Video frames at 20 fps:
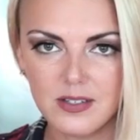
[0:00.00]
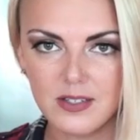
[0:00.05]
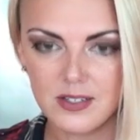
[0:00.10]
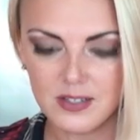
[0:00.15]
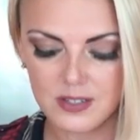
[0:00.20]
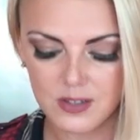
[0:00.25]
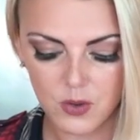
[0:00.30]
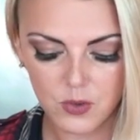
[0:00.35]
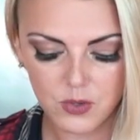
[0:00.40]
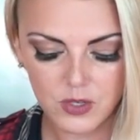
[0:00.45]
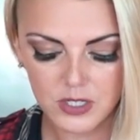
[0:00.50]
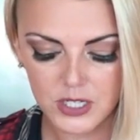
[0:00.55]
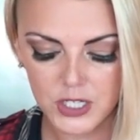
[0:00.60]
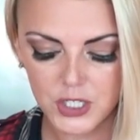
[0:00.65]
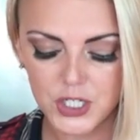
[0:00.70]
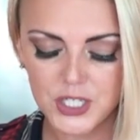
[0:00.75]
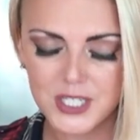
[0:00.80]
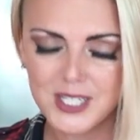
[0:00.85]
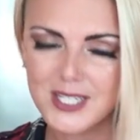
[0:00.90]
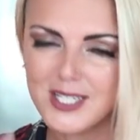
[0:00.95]
It's so
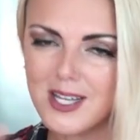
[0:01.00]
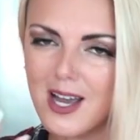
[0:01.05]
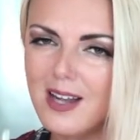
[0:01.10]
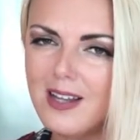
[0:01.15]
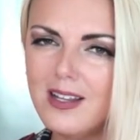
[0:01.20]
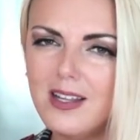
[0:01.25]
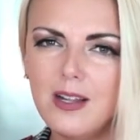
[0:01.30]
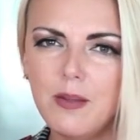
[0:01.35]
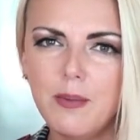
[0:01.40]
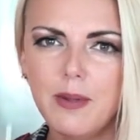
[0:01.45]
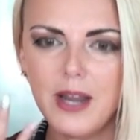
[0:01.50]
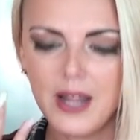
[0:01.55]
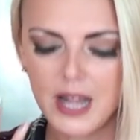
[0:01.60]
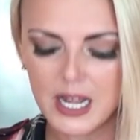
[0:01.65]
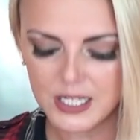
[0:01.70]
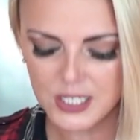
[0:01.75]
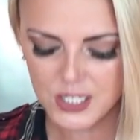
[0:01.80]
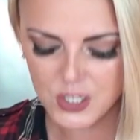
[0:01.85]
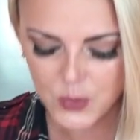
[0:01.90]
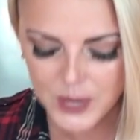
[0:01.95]
delicious. It's got a little bit of
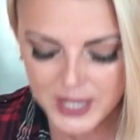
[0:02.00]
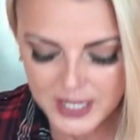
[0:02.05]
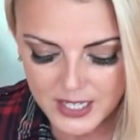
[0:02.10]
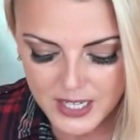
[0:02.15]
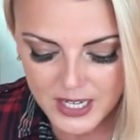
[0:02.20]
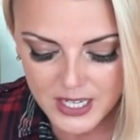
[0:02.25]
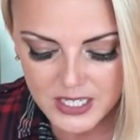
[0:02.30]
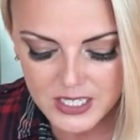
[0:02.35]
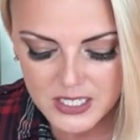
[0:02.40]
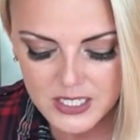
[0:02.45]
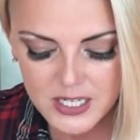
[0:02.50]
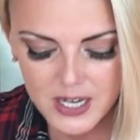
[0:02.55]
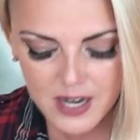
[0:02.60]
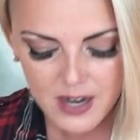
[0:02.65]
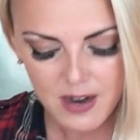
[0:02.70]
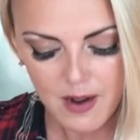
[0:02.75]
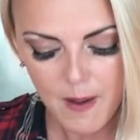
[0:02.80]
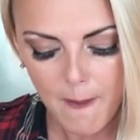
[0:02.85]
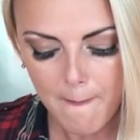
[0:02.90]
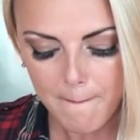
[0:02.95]
that sweetness
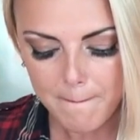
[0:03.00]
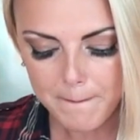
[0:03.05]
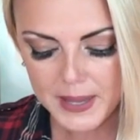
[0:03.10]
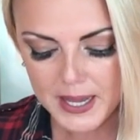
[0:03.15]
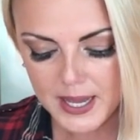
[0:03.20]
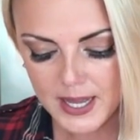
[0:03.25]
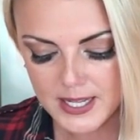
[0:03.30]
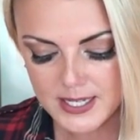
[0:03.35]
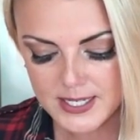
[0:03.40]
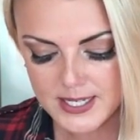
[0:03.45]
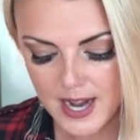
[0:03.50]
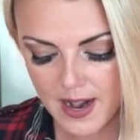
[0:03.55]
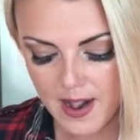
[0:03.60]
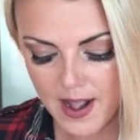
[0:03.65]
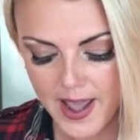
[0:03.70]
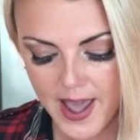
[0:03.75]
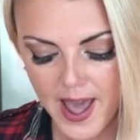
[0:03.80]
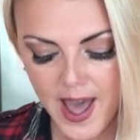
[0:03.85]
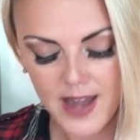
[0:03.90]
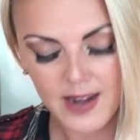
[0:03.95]
because
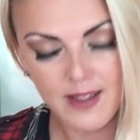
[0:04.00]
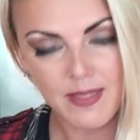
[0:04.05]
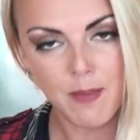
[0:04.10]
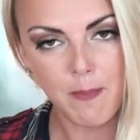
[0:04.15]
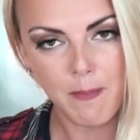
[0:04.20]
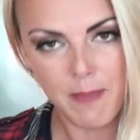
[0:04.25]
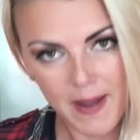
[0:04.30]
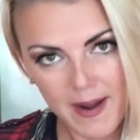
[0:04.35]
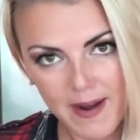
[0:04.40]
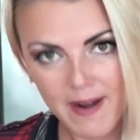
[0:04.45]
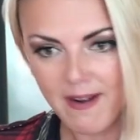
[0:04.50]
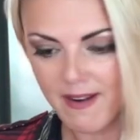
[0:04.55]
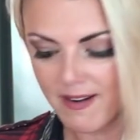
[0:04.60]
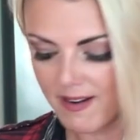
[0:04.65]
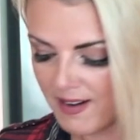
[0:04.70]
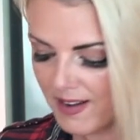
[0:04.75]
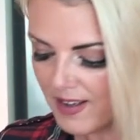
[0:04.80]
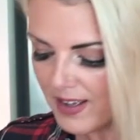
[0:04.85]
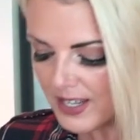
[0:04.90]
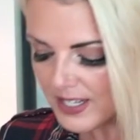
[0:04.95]
I added the
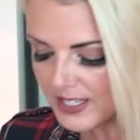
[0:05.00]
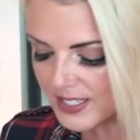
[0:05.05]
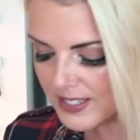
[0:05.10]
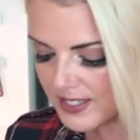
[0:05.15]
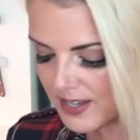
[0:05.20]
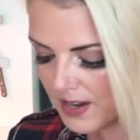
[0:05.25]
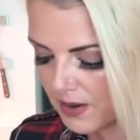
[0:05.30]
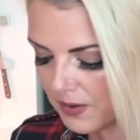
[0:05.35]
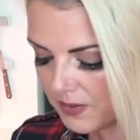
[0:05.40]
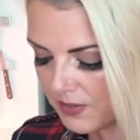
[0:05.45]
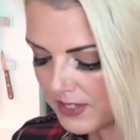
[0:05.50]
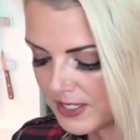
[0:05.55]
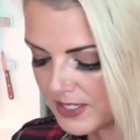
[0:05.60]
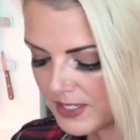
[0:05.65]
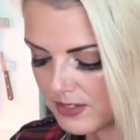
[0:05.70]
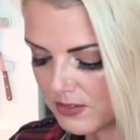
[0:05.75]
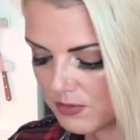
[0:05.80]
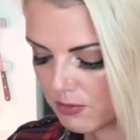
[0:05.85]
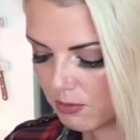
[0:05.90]
pear. So this is